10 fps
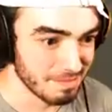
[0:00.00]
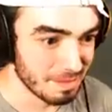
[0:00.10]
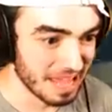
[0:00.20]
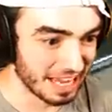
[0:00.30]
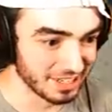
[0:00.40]

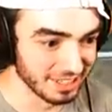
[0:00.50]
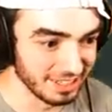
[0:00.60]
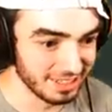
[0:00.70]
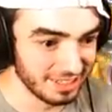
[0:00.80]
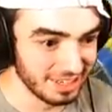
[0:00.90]
Maybe I could,
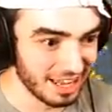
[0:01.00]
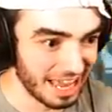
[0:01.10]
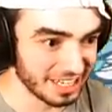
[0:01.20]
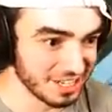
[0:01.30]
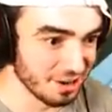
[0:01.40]

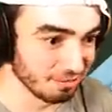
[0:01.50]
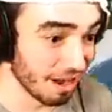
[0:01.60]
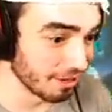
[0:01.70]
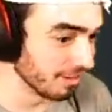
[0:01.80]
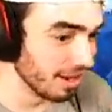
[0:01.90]
I could, you know,
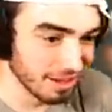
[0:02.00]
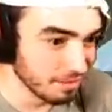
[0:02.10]
ride around on